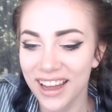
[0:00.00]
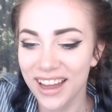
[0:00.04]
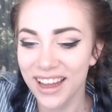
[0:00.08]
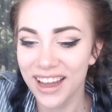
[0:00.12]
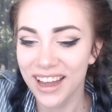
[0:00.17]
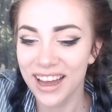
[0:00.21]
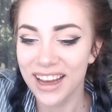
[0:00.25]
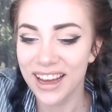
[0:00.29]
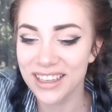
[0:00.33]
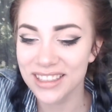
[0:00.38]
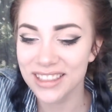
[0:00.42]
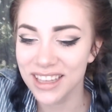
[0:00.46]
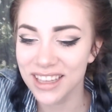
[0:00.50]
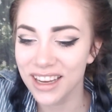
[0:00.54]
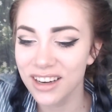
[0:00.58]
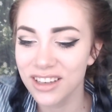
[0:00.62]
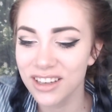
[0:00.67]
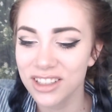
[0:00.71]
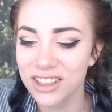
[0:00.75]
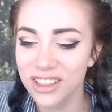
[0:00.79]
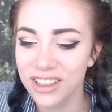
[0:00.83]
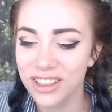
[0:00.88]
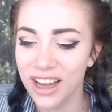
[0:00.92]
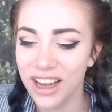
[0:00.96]
Excited
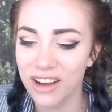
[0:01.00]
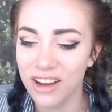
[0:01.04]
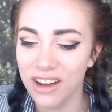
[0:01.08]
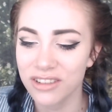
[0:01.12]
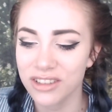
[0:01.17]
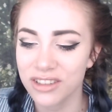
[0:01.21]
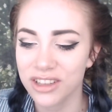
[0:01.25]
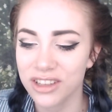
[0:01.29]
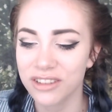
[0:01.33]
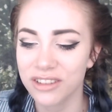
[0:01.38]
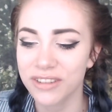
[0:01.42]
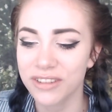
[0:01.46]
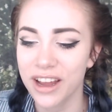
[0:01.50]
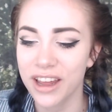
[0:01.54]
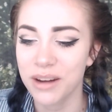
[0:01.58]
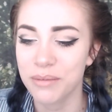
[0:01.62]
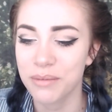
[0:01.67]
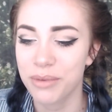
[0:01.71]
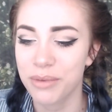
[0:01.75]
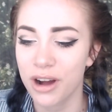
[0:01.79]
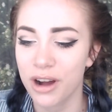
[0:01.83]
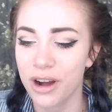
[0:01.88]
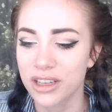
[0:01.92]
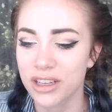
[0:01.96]
to look out into the rain and
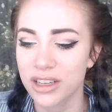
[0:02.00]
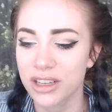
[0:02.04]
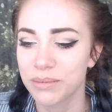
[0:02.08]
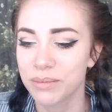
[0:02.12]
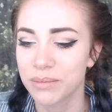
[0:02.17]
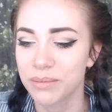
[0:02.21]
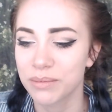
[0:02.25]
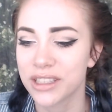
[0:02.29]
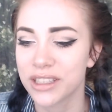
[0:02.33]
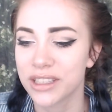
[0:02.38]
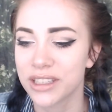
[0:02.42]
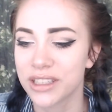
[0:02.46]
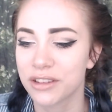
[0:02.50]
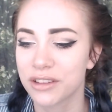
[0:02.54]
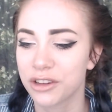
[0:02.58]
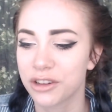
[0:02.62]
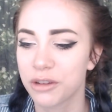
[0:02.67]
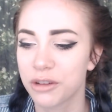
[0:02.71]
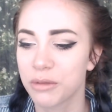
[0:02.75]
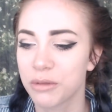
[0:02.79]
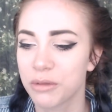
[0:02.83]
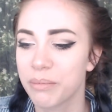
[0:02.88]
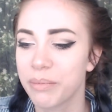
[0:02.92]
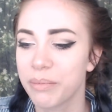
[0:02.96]
possibly see another
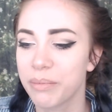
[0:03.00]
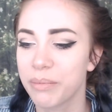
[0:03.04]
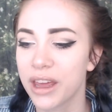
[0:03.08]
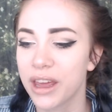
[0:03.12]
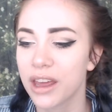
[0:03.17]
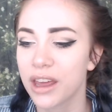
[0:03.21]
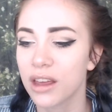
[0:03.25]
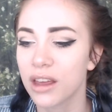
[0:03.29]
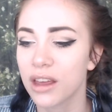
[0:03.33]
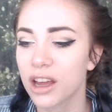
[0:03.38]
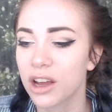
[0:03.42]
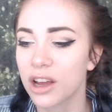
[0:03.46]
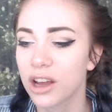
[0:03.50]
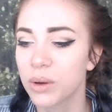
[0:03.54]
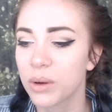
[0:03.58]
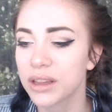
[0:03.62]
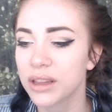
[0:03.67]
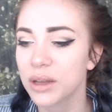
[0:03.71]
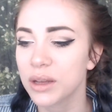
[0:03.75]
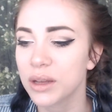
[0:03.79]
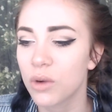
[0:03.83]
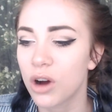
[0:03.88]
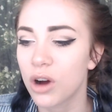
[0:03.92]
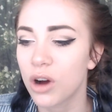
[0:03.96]
human being, I
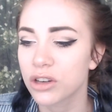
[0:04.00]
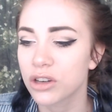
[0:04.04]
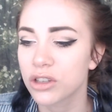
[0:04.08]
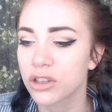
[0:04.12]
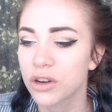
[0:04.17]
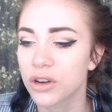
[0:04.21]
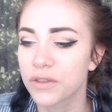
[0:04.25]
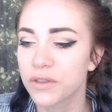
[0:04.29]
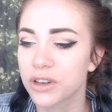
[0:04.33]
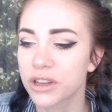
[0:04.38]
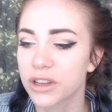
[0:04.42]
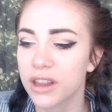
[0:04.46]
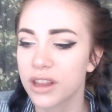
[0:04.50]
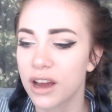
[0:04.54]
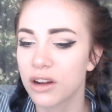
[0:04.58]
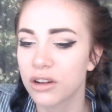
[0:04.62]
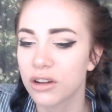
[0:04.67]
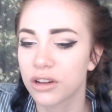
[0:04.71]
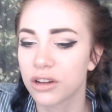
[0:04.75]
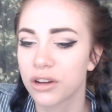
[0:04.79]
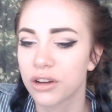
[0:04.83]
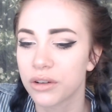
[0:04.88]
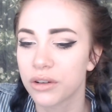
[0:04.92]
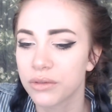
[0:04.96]
quickly walked over to the
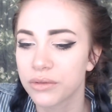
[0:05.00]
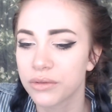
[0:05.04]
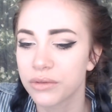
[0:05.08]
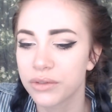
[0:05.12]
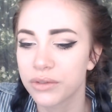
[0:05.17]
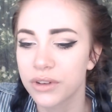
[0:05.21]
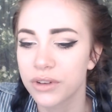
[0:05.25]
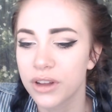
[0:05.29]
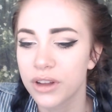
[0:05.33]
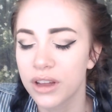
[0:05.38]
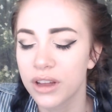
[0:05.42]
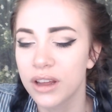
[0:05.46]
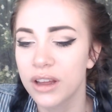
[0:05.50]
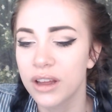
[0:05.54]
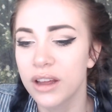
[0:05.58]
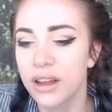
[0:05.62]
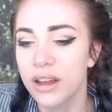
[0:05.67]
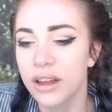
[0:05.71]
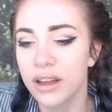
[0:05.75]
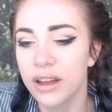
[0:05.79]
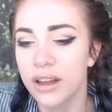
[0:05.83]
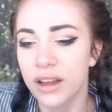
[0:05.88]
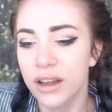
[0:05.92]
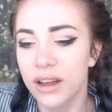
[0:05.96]
alcove.
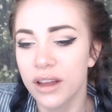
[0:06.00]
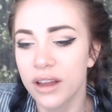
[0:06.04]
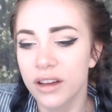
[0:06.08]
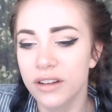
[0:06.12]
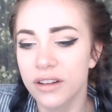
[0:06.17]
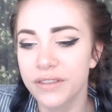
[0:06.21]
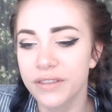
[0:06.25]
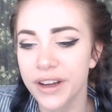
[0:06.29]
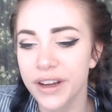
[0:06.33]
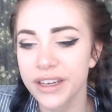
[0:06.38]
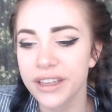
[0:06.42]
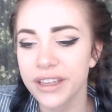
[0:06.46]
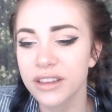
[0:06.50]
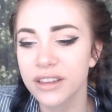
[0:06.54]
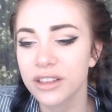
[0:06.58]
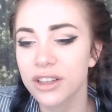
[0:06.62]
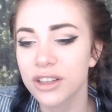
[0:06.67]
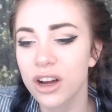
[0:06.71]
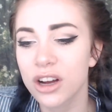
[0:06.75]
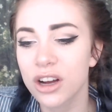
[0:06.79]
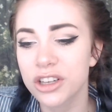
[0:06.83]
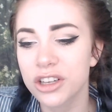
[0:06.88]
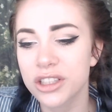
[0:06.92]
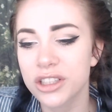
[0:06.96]
Finding the
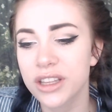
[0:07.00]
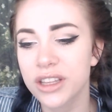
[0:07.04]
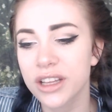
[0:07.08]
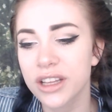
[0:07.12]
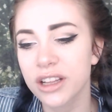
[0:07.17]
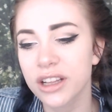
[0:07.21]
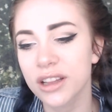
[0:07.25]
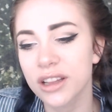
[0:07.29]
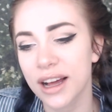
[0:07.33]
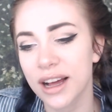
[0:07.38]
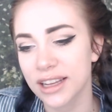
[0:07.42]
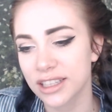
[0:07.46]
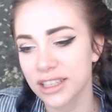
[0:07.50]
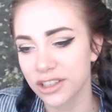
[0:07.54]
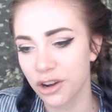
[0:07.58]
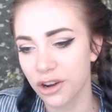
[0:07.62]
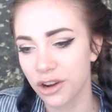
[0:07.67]
large thin glass